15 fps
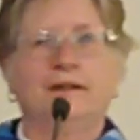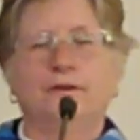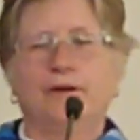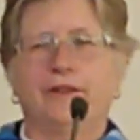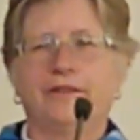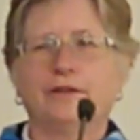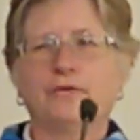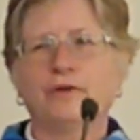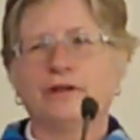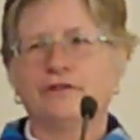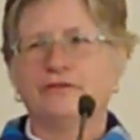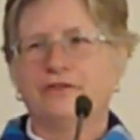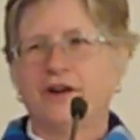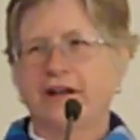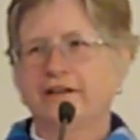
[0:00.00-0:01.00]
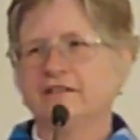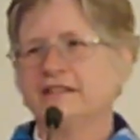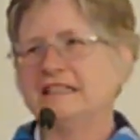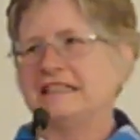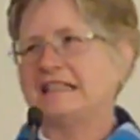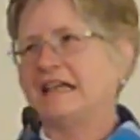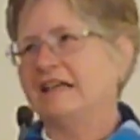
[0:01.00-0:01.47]
I think we can finally
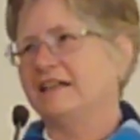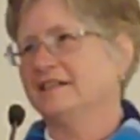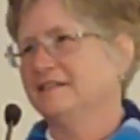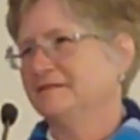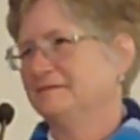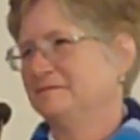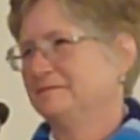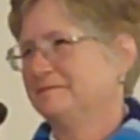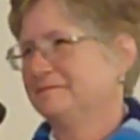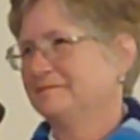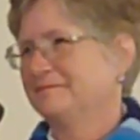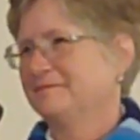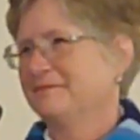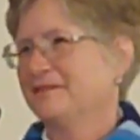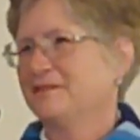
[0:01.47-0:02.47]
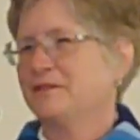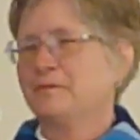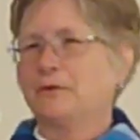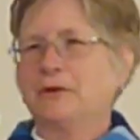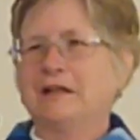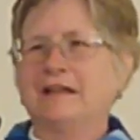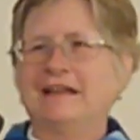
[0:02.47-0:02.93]
say it.
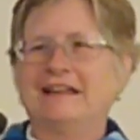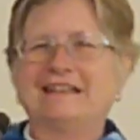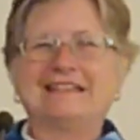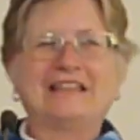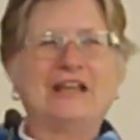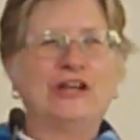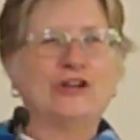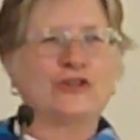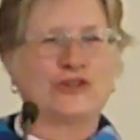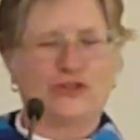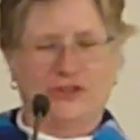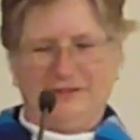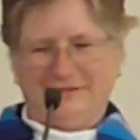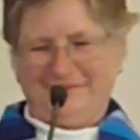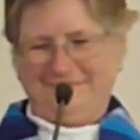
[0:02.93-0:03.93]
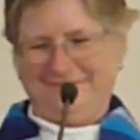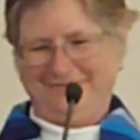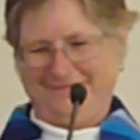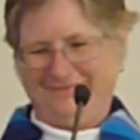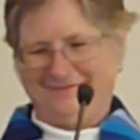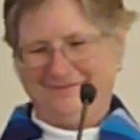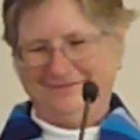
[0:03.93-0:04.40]
Spring is here.
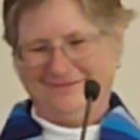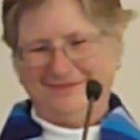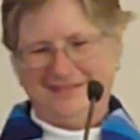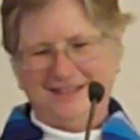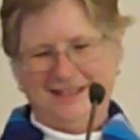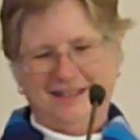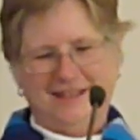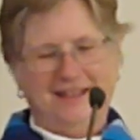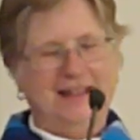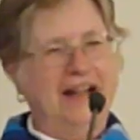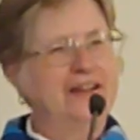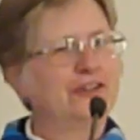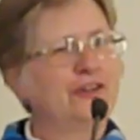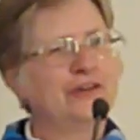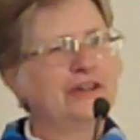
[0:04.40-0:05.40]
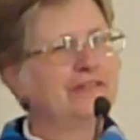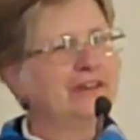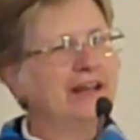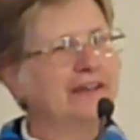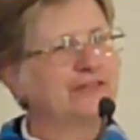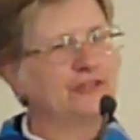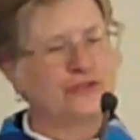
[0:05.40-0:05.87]
And you don't even
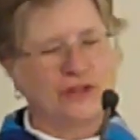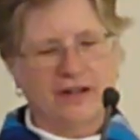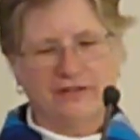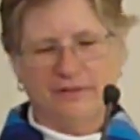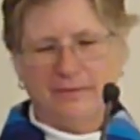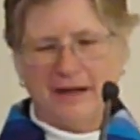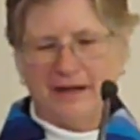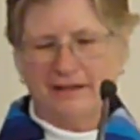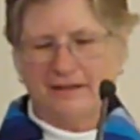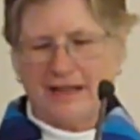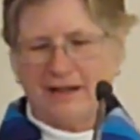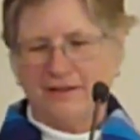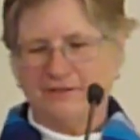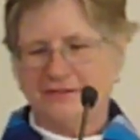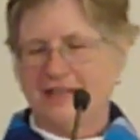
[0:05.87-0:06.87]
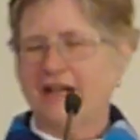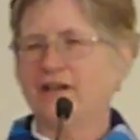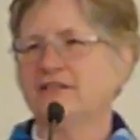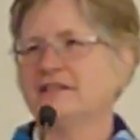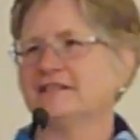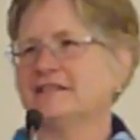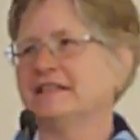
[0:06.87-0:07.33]
have to drive a mile out of
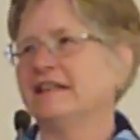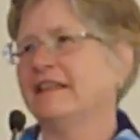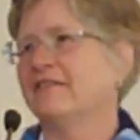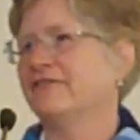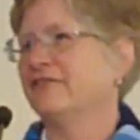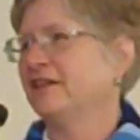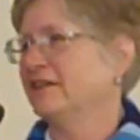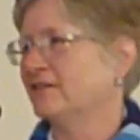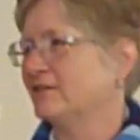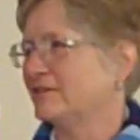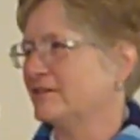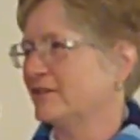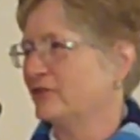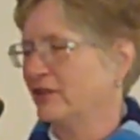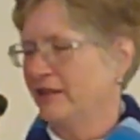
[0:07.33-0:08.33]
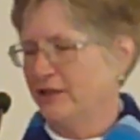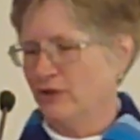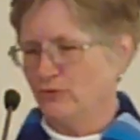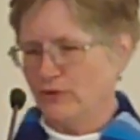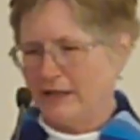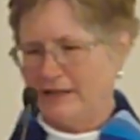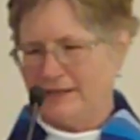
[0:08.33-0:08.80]
town to see the fields that are
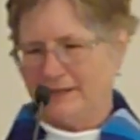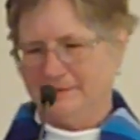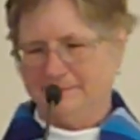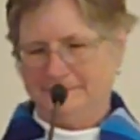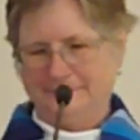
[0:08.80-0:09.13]
getting ready.